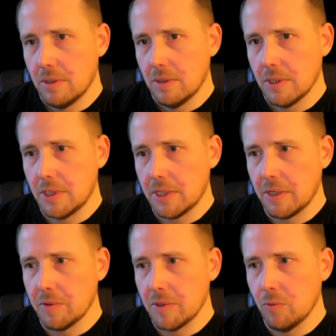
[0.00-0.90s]
Let's check
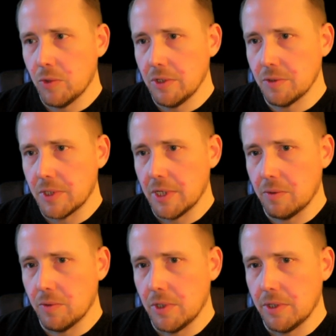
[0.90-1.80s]
out what else we got
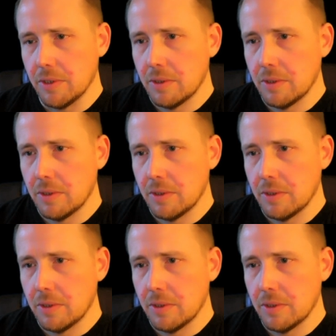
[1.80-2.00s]
going on.